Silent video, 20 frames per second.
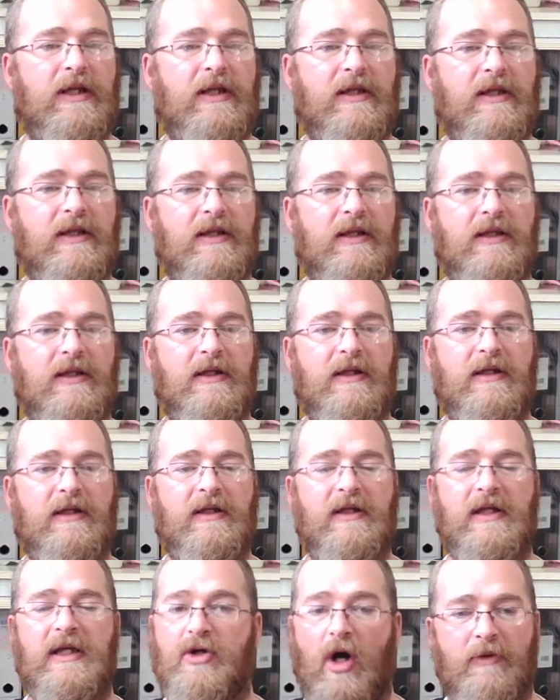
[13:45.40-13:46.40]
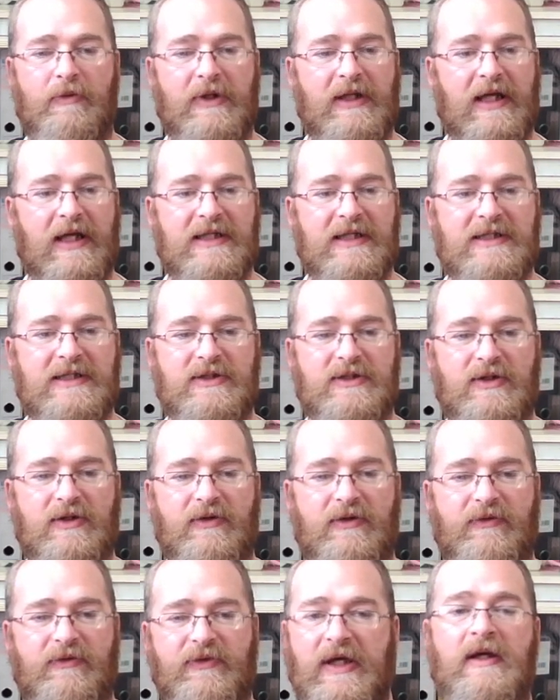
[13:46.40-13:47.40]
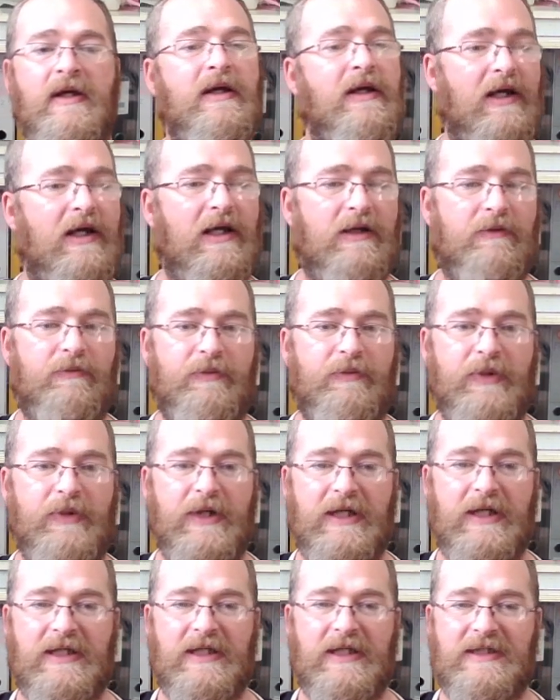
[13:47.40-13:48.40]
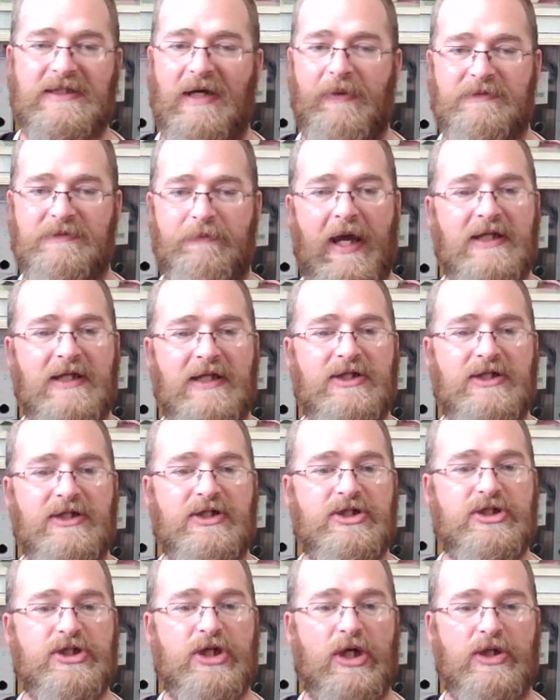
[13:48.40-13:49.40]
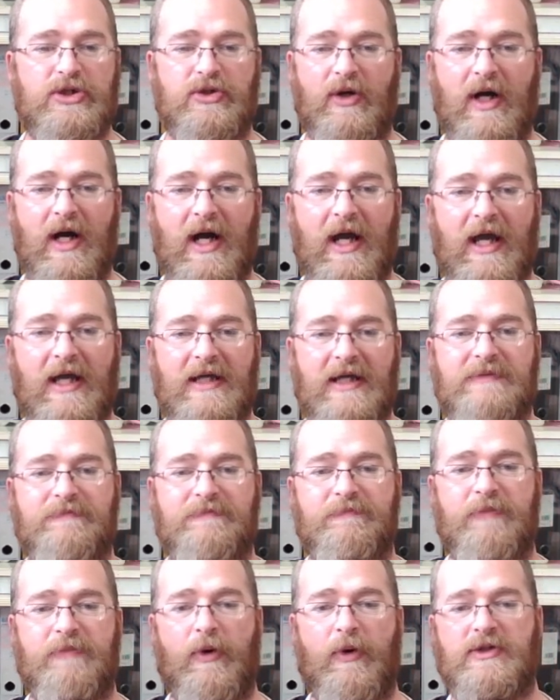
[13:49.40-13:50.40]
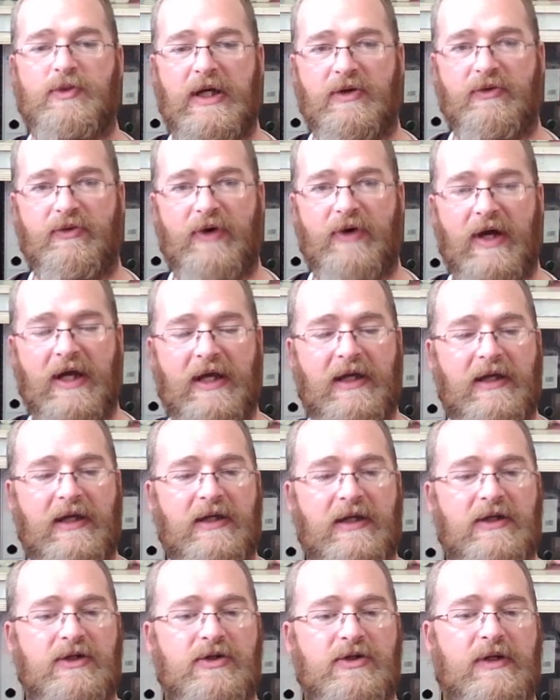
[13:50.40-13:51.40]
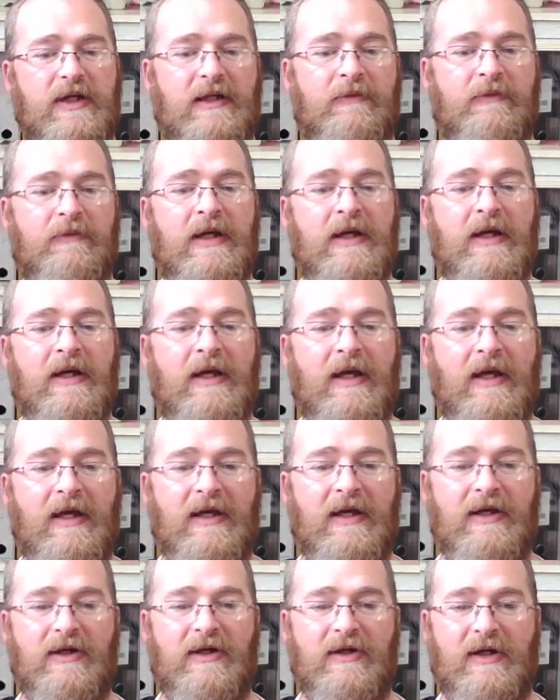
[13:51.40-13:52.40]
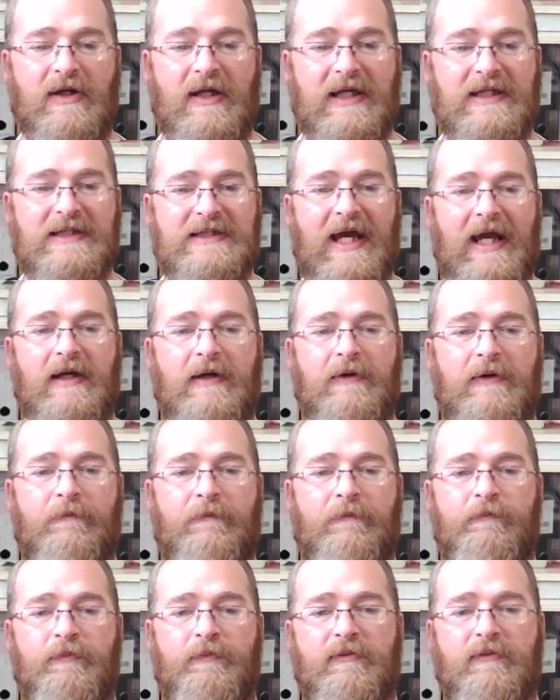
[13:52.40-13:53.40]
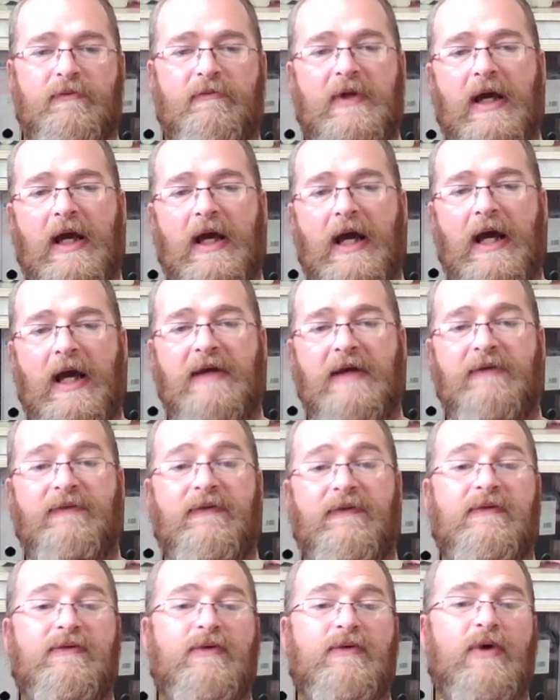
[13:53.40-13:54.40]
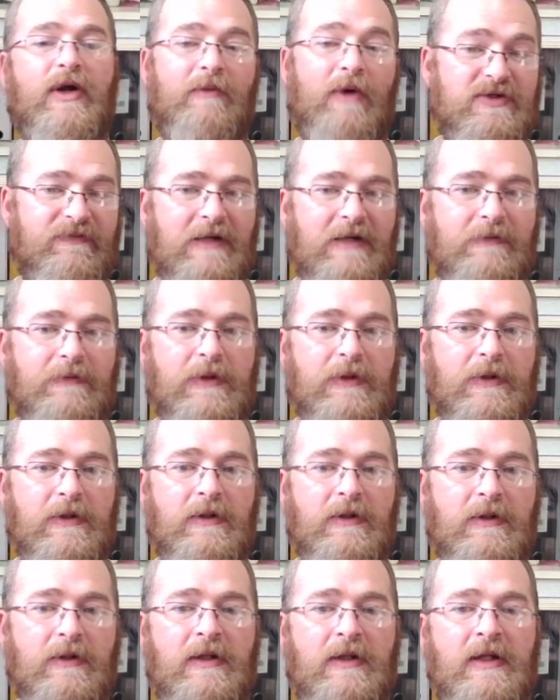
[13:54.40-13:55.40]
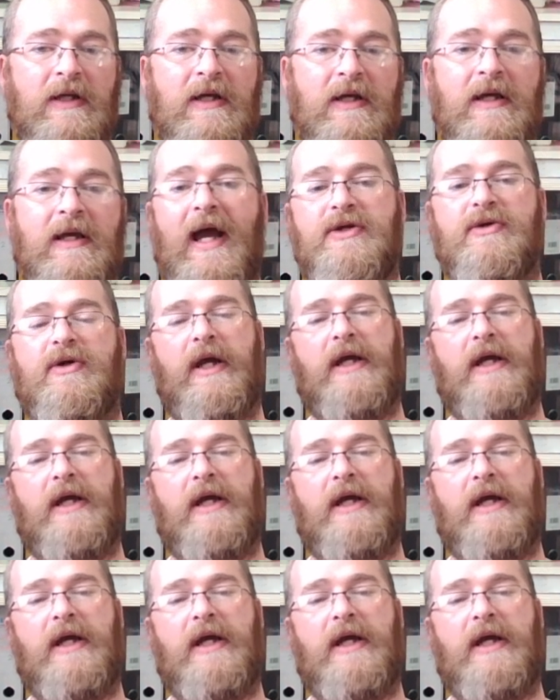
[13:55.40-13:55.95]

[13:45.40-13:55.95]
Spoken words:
the Golem and that sort of thing, brings up his page. It shows you your highest points, where you rank in your kingdom. You click attack, if you've got a march available, and you're going to